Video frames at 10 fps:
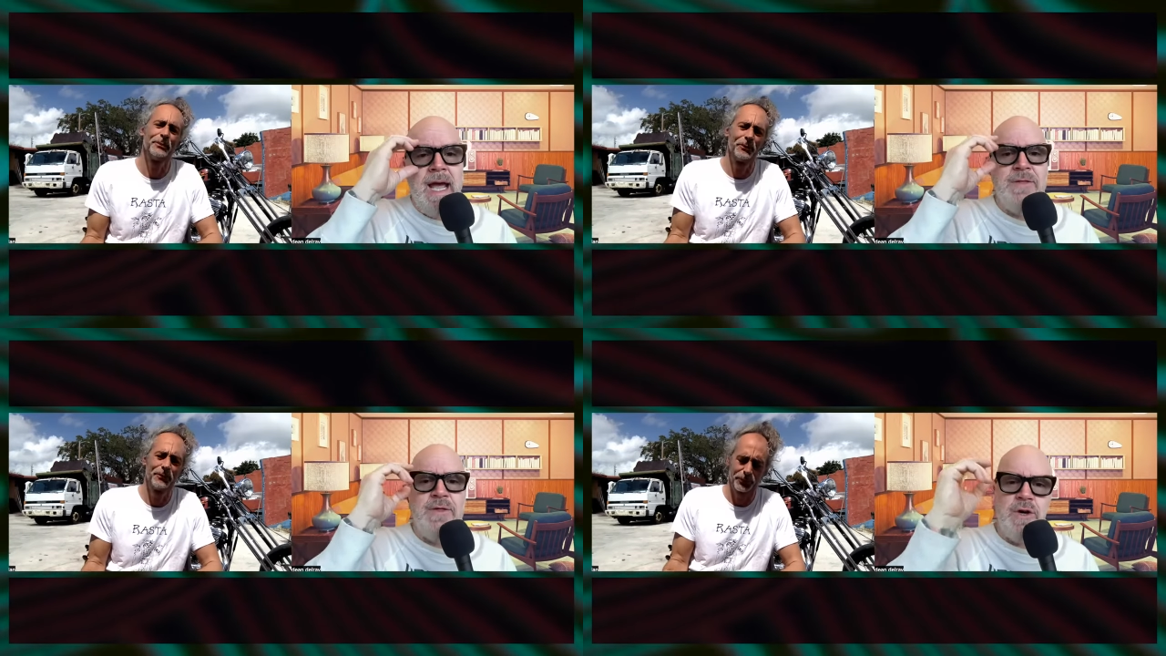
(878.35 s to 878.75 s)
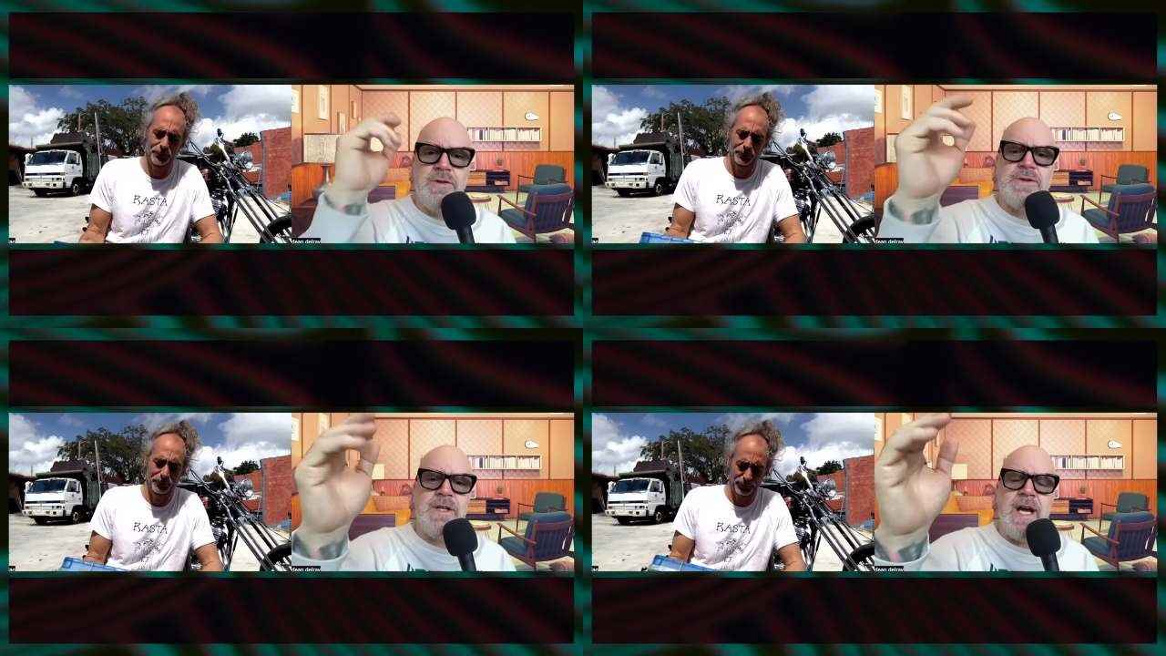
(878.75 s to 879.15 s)
Speaker 1: And
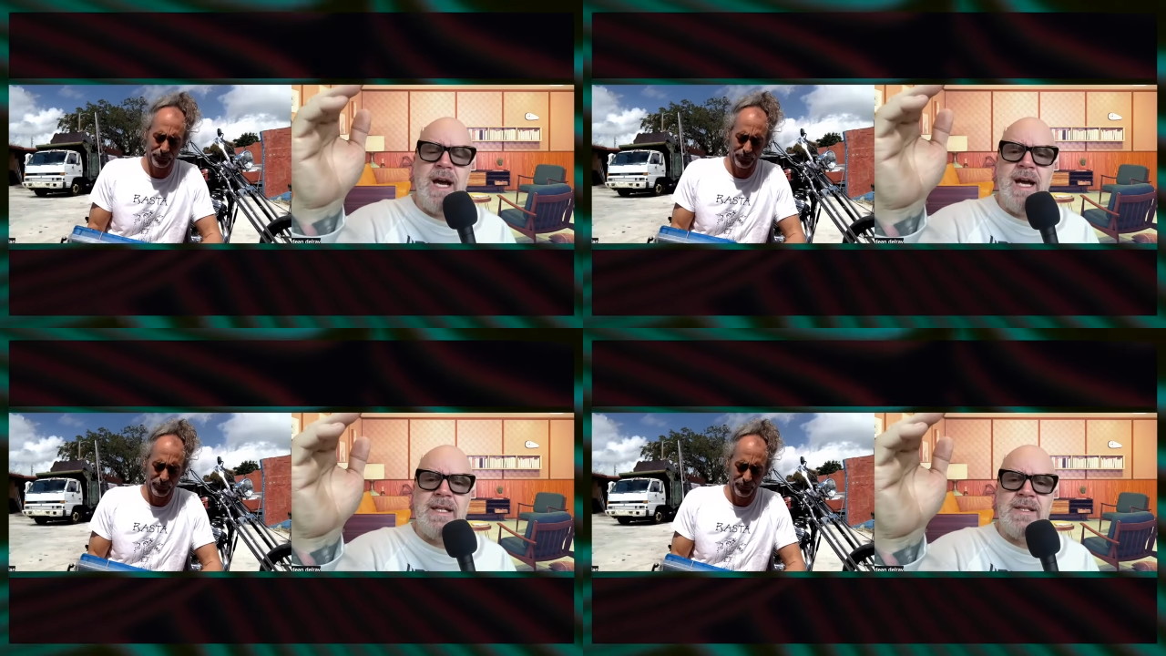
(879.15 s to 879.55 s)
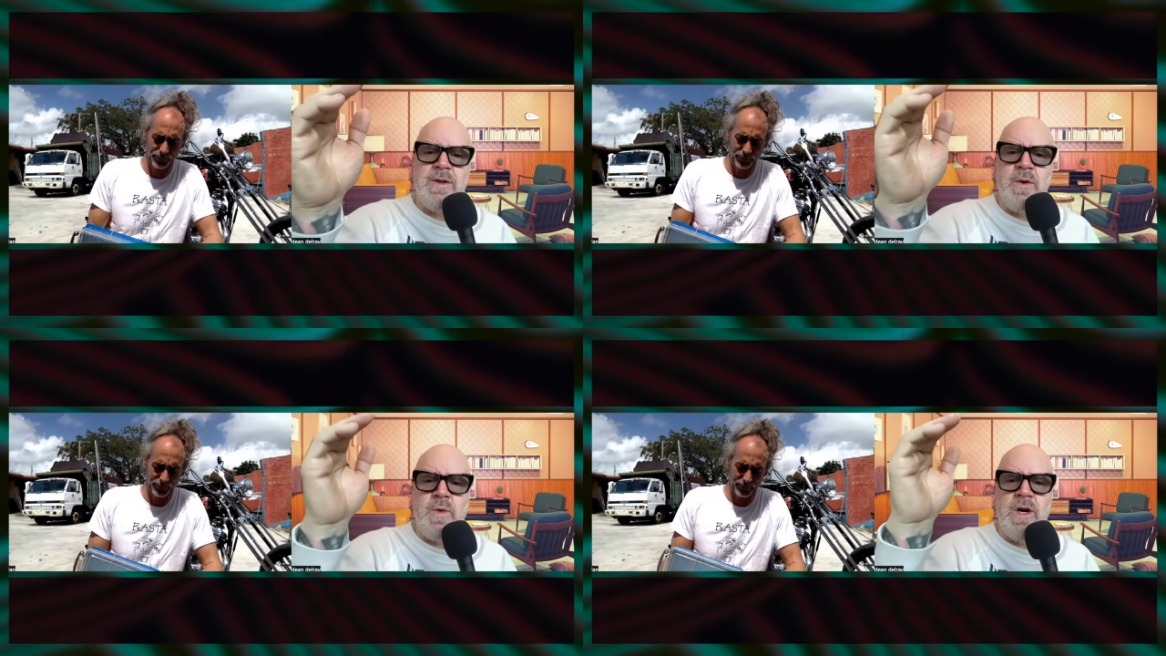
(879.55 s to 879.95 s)
those
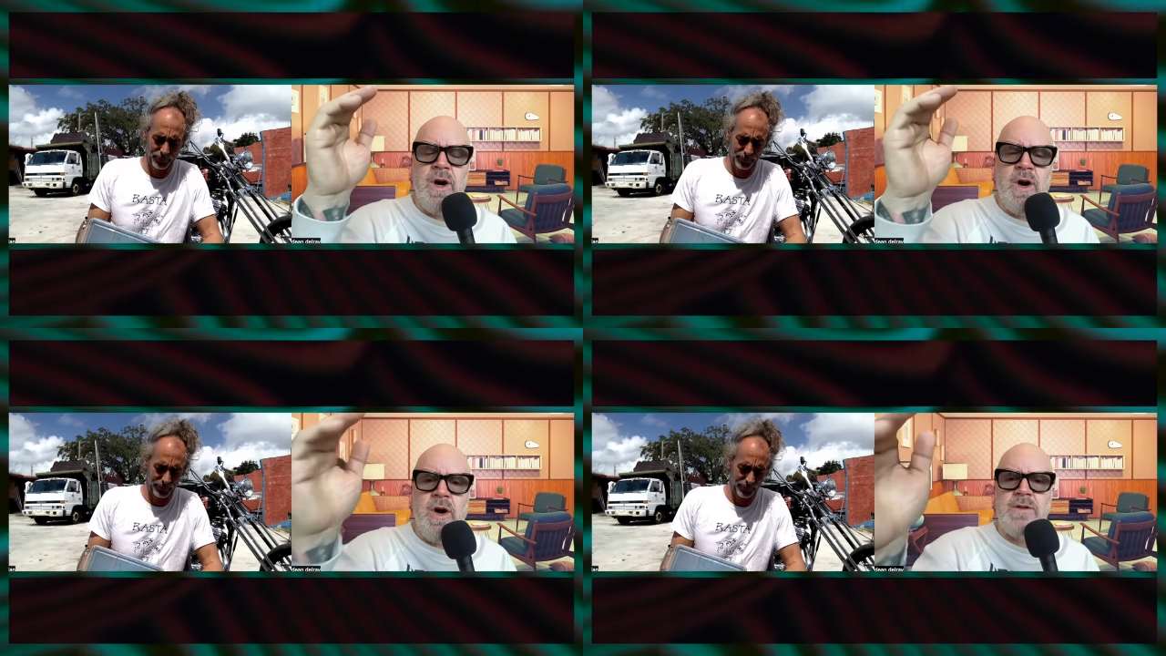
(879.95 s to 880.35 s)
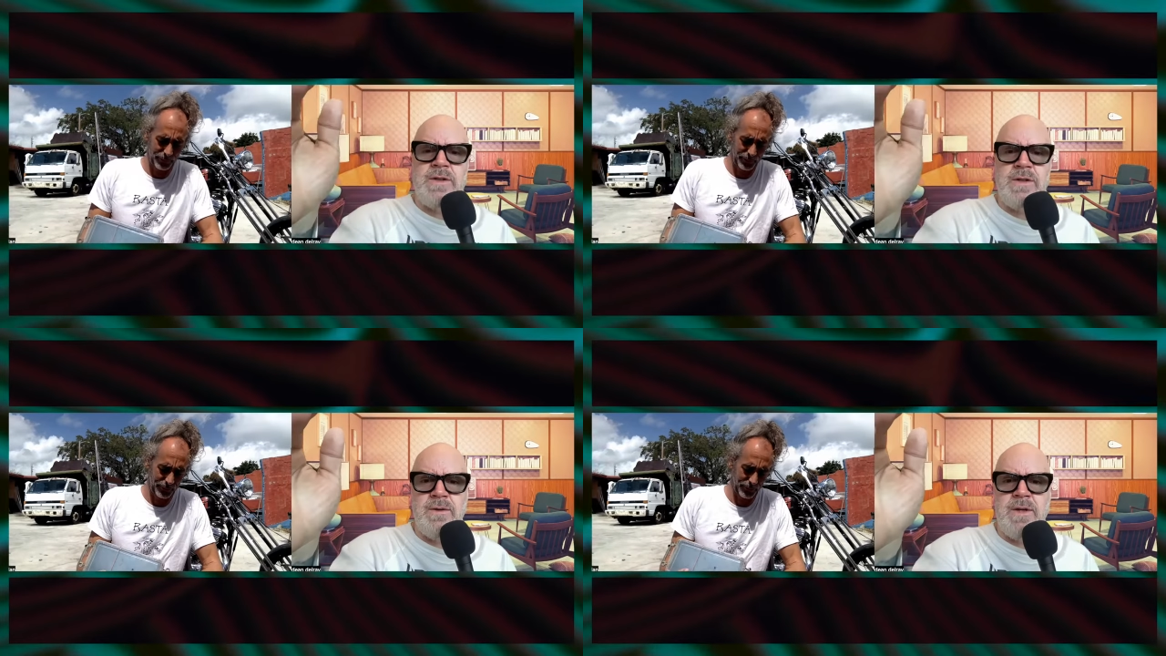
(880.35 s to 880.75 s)
guys were
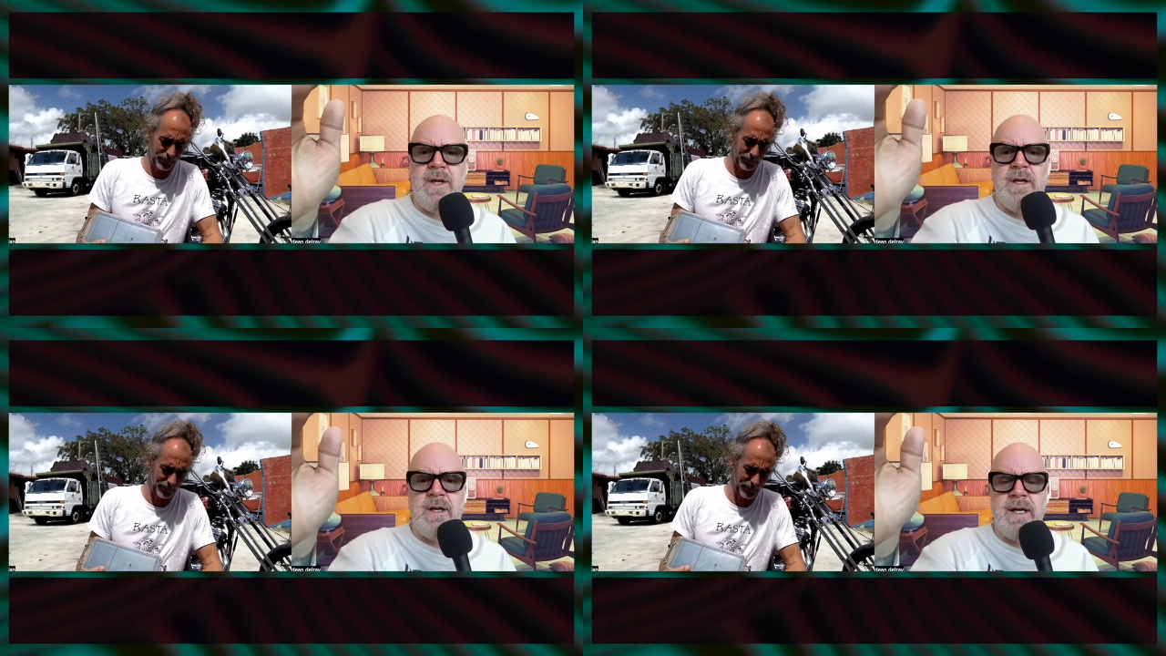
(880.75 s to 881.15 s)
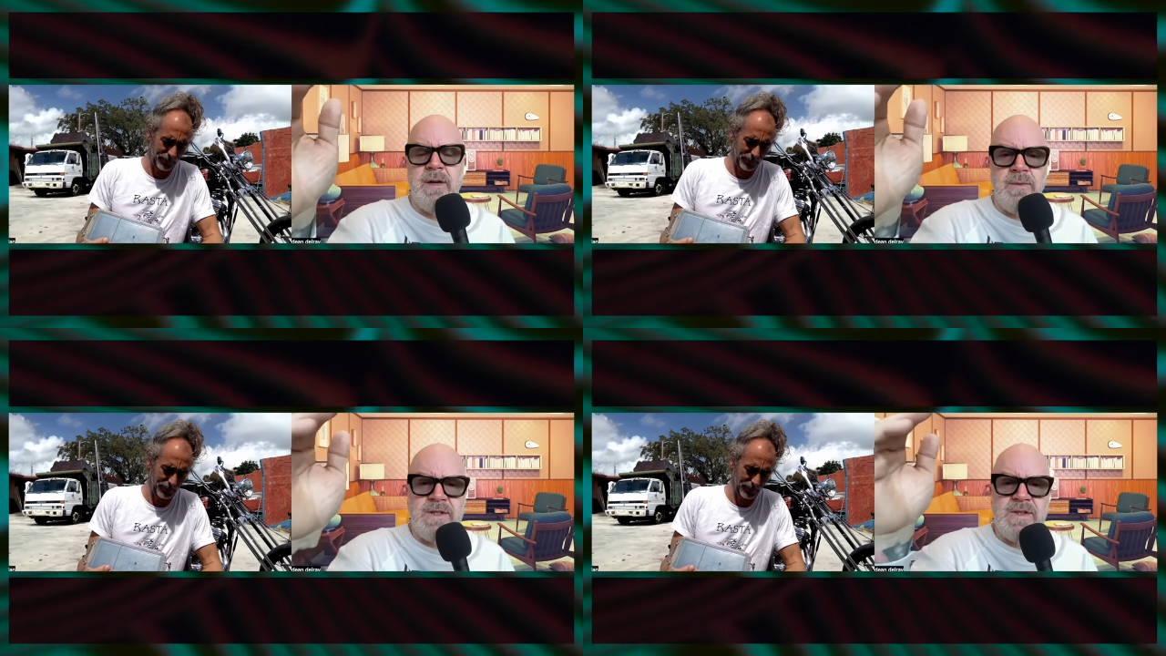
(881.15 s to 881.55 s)
also killing
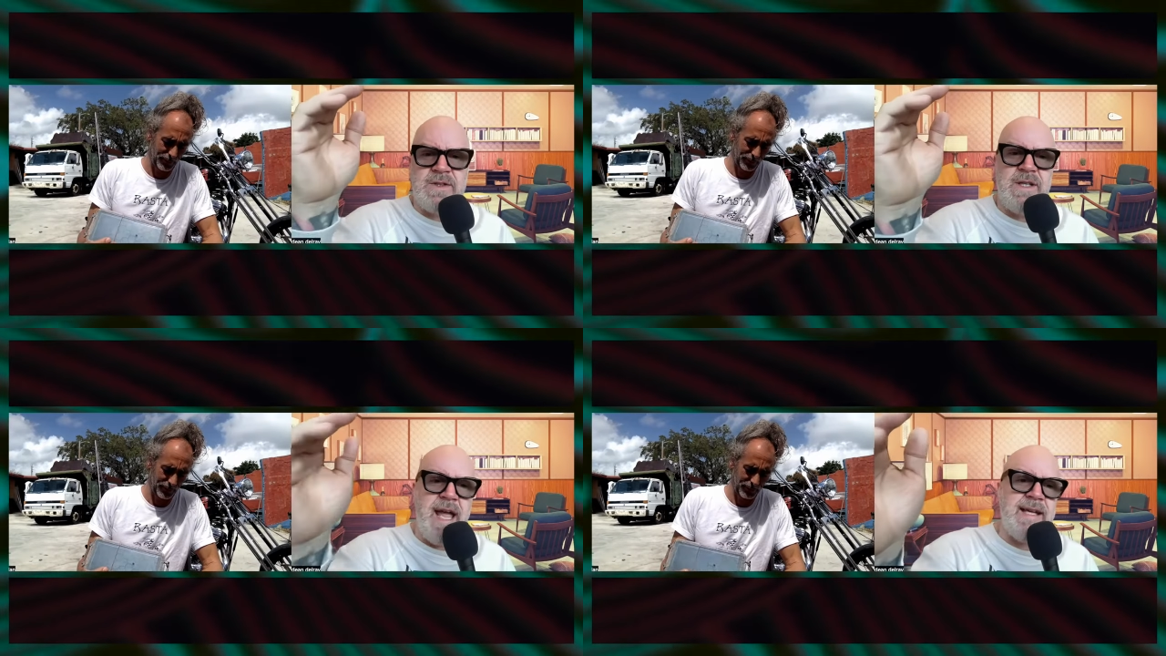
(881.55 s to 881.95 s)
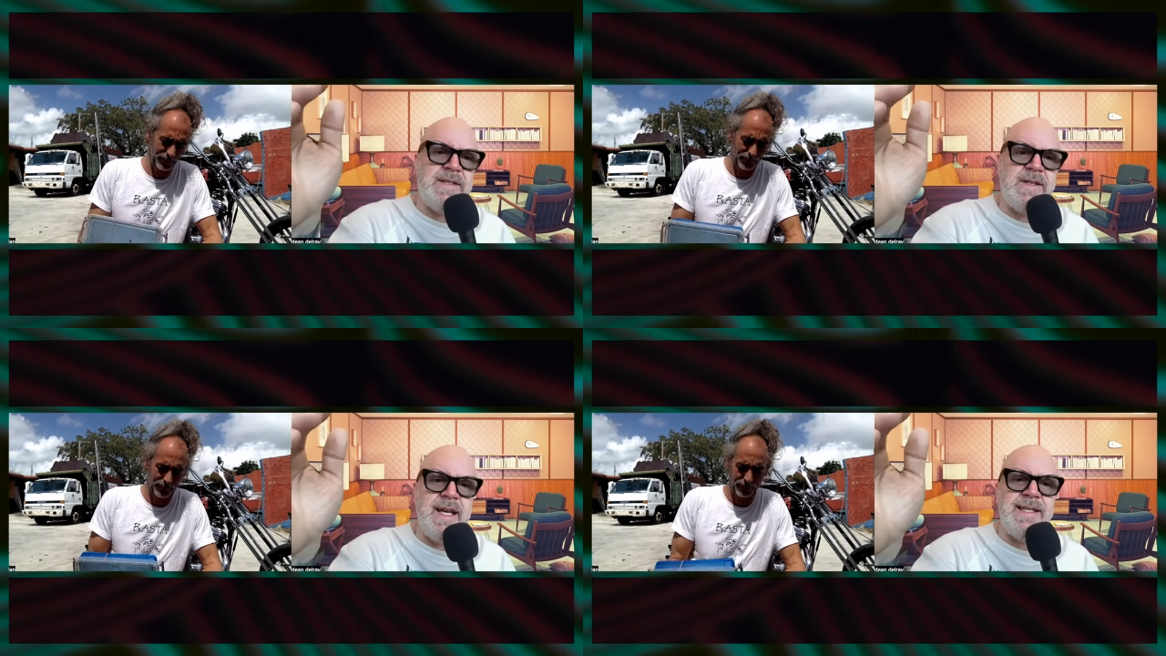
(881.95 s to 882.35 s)
it with
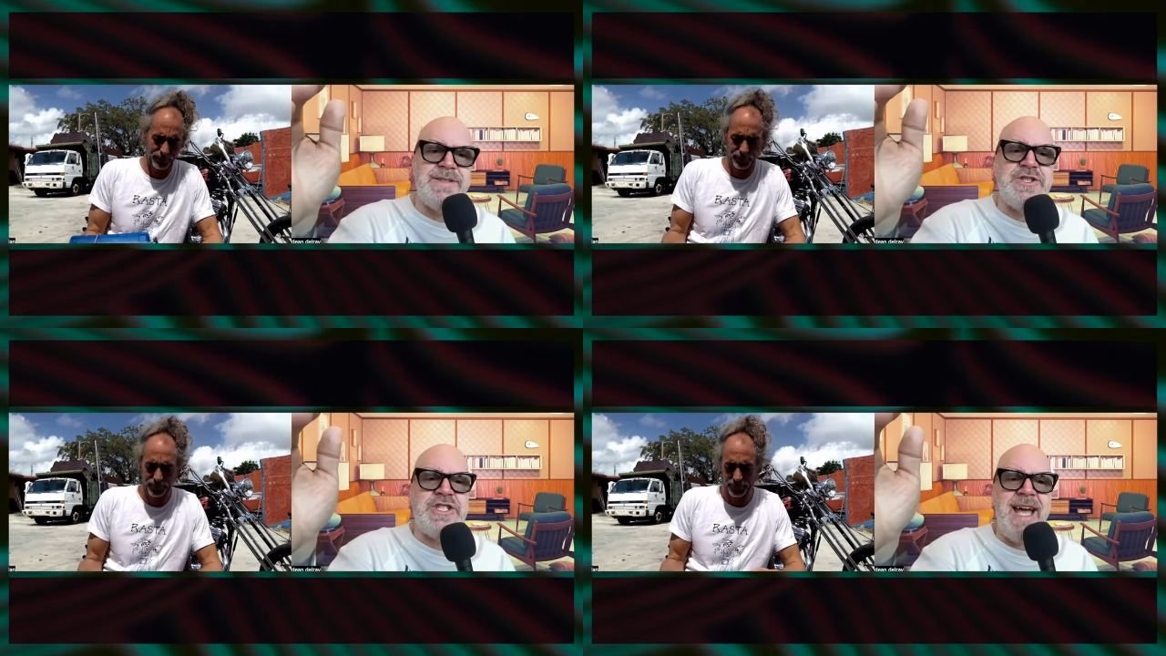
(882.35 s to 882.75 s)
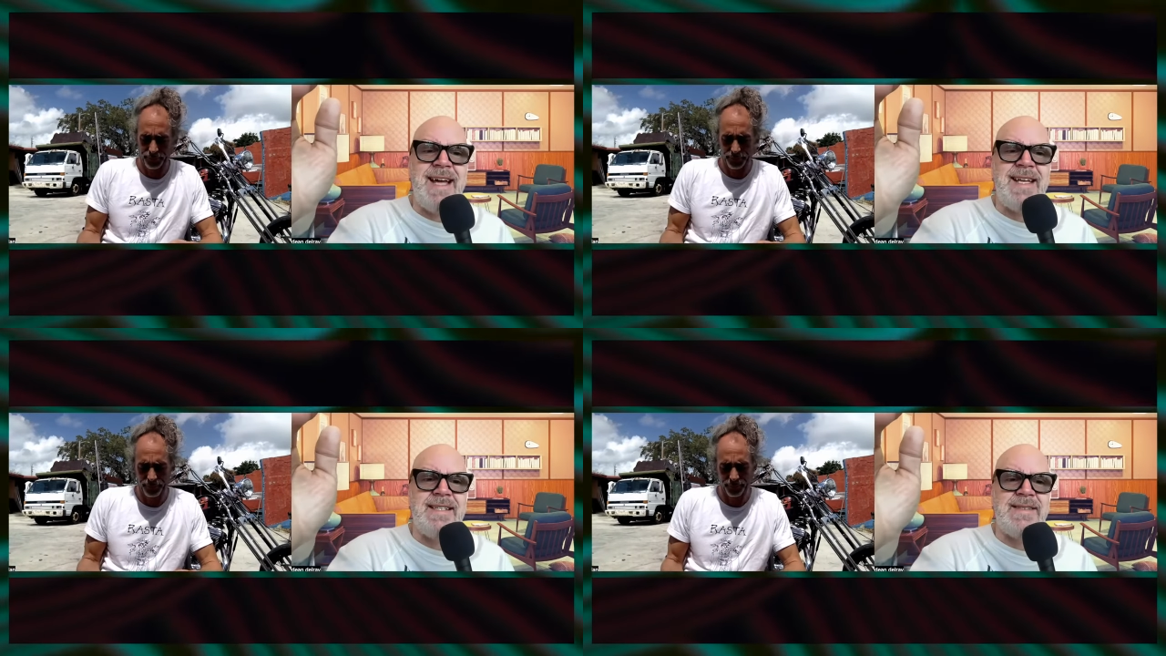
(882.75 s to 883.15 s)
snakeskin
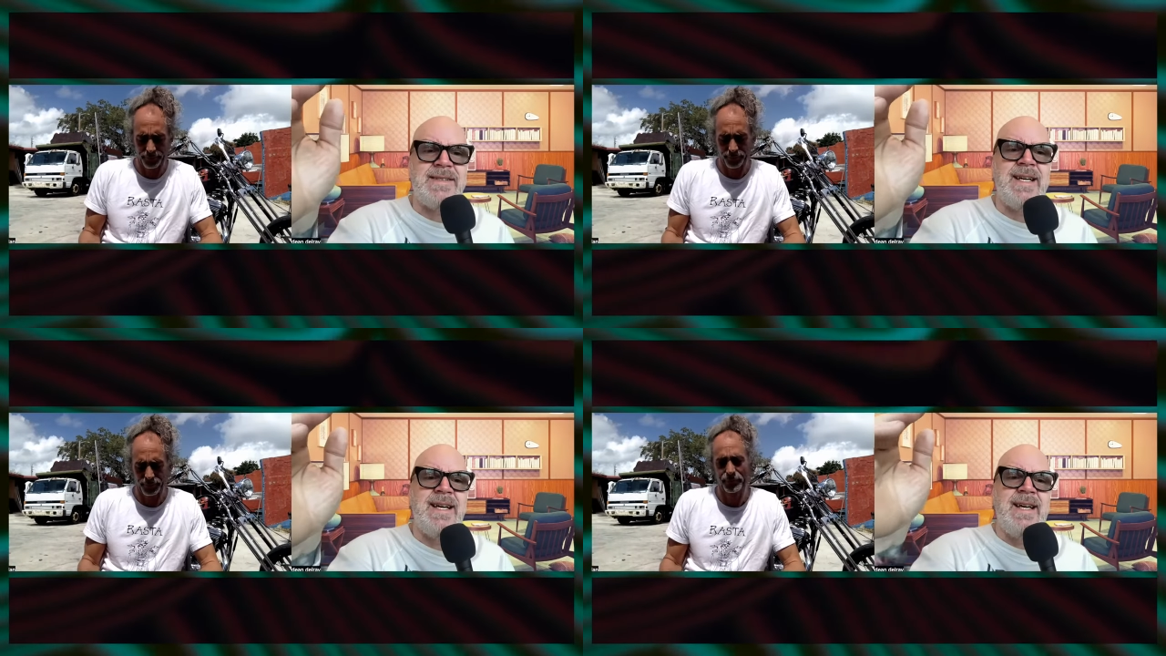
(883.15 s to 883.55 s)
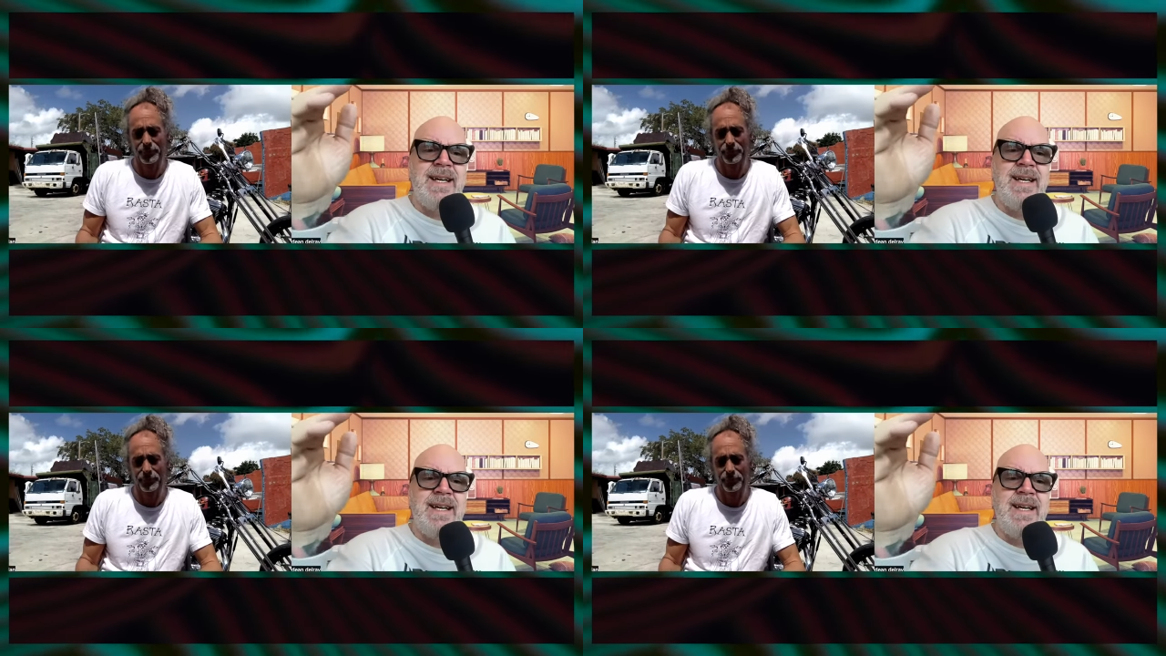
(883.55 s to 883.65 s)
jackets